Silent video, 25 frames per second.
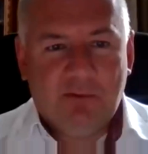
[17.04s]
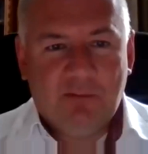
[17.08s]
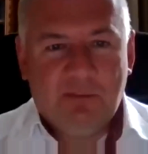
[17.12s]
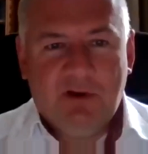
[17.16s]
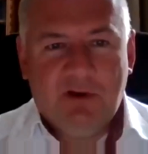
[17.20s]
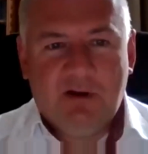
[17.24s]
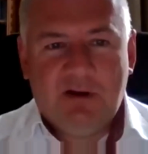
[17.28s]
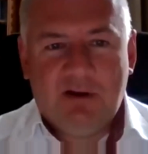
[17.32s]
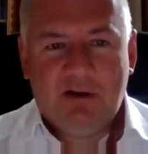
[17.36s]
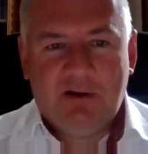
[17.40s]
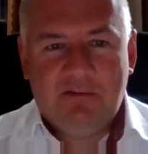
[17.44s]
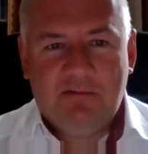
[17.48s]
you on
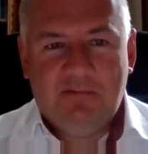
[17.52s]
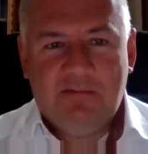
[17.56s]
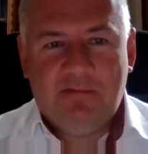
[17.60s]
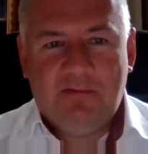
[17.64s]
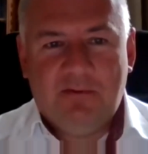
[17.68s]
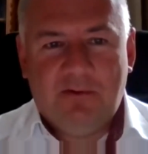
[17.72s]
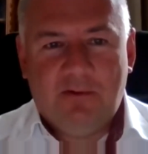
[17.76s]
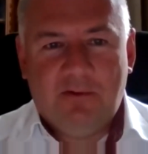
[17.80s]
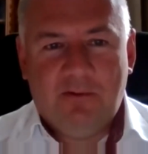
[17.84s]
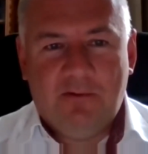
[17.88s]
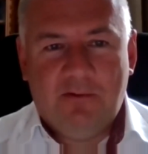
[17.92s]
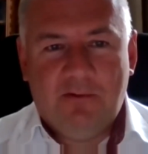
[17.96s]
behalf
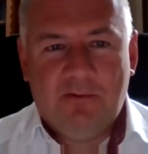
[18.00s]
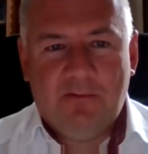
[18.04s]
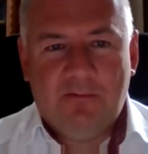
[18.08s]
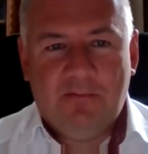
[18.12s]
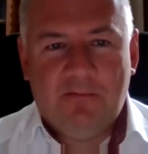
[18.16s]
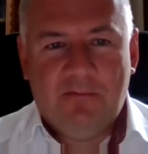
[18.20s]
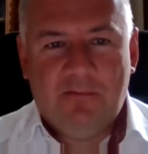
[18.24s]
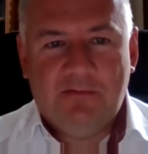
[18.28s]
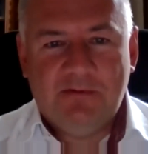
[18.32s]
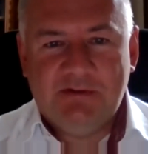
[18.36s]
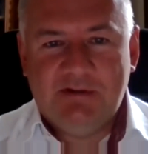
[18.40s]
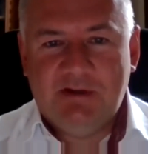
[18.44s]
of
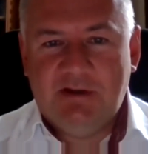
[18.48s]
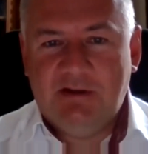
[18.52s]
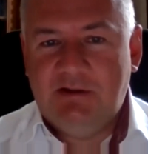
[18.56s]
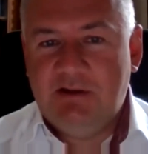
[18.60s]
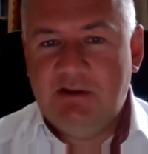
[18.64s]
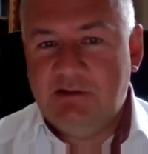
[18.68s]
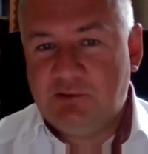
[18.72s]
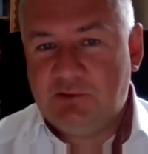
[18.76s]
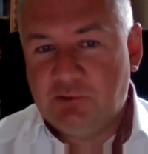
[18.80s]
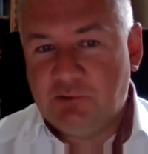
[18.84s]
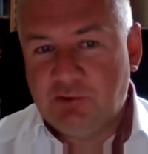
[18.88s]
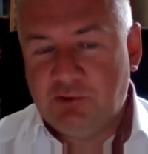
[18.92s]
the
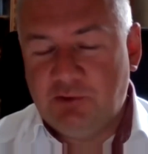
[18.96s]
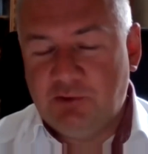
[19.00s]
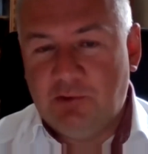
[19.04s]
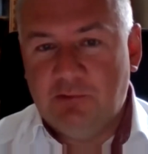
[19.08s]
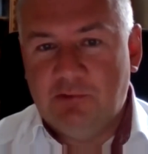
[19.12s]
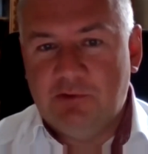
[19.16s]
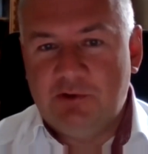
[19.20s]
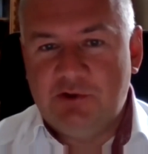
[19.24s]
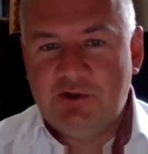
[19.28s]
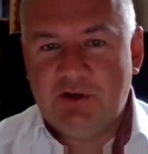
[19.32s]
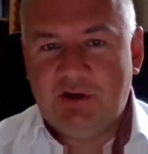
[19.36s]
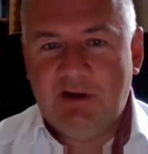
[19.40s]

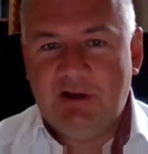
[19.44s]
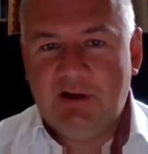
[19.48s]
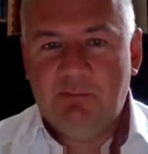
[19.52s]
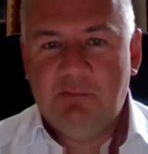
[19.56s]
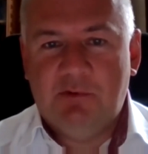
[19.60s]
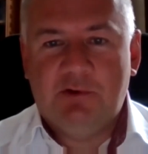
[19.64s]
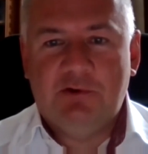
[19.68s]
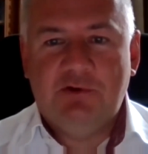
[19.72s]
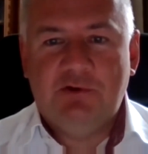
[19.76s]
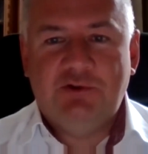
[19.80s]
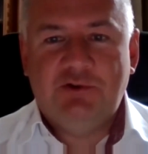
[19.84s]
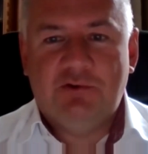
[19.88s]
destructology
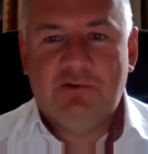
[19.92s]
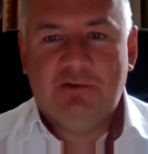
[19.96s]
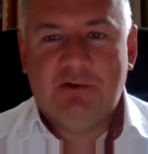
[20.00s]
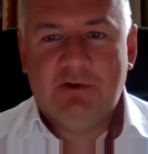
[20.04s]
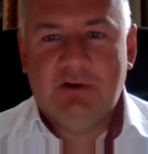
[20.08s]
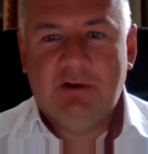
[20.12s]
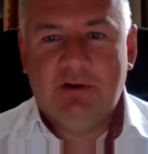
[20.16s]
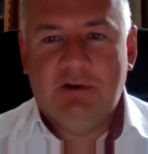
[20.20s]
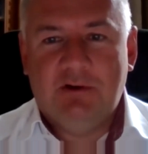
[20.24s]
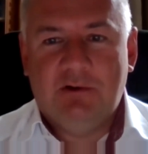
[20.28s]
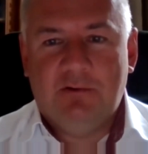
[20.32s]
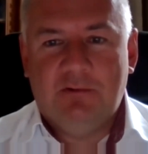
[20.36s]

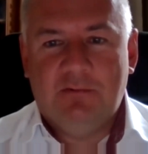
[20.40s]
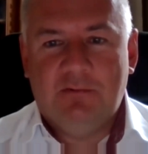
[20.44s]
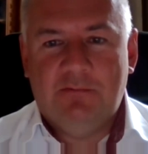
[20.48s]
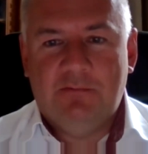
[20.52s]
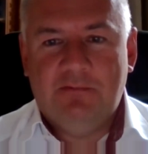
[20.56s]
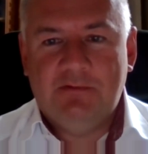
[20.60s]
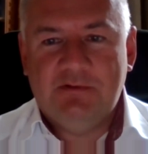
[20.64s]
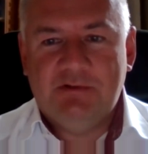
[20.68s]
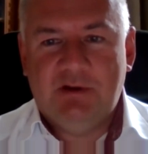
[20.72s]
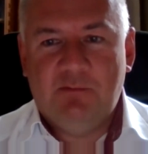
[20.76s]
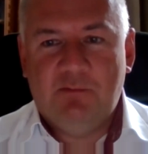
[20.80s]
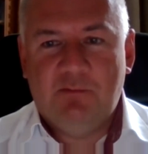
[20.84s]
laboratory of
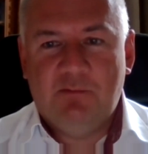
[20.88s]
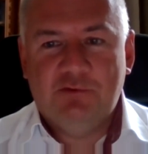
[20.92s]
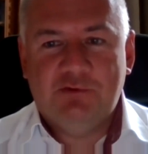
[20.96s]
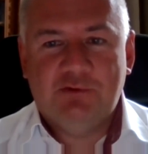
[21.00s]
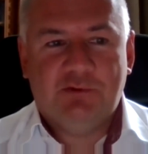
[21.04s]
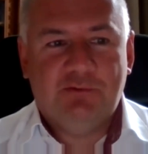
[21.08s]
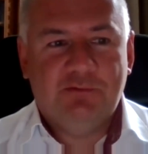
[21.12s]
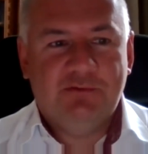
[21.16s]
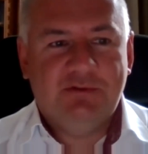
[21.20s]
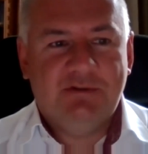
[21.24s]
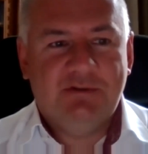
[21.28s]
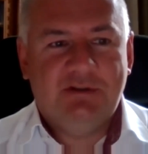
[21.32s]
the
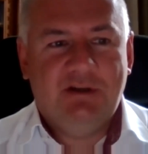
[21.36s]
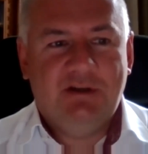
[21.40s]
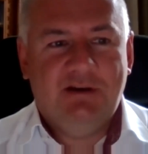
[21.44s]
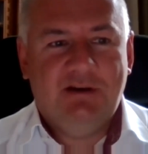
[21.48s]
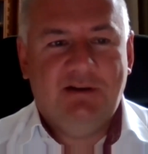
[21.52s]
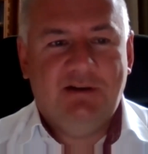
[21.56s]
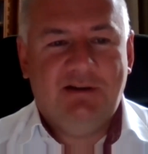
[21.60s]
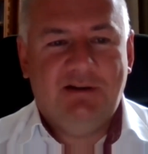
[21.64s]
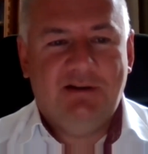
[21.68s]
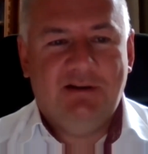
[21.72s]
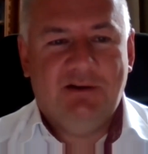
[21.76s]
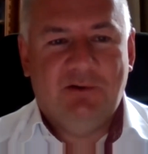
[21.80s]
Moscow
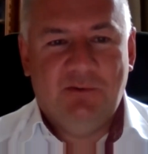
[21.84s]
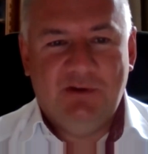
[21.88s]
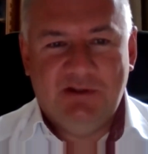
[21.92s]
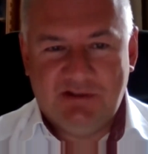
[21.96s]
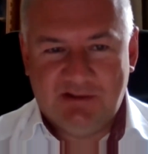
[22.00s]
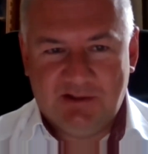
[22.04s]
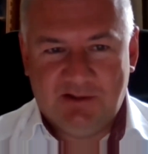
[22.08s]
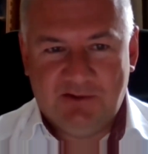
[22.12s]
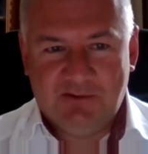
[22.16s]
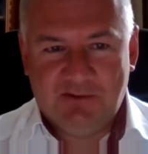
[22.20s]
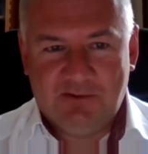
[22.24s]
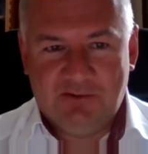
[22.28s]
State
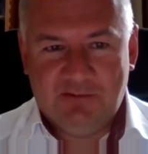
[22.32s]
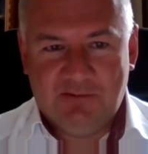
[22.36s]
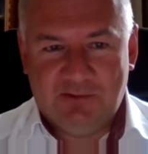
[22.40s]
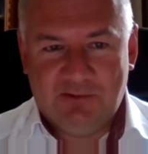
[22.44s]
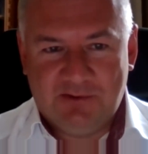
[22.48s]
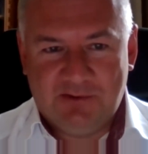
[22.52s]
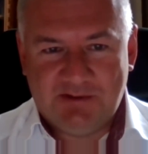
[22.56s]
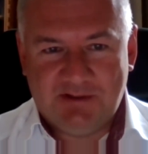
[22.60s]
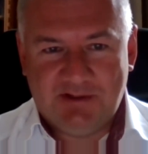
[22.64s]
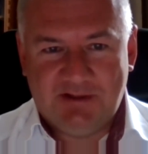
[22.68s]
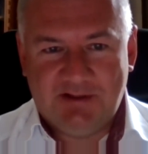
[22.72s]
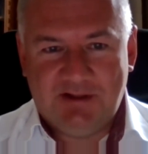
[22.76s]
Linguistic
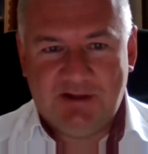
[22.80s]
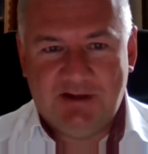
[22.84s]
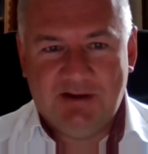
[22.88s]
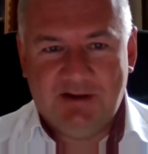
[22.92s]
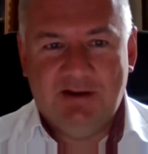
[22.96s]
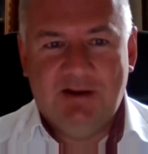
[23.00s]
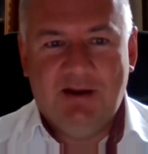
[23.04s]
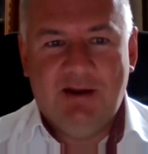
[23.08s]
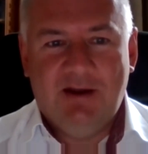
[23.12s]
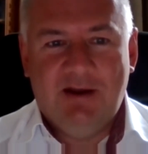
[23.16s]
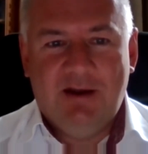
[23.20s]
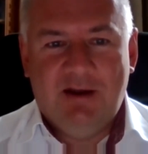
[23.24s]
University.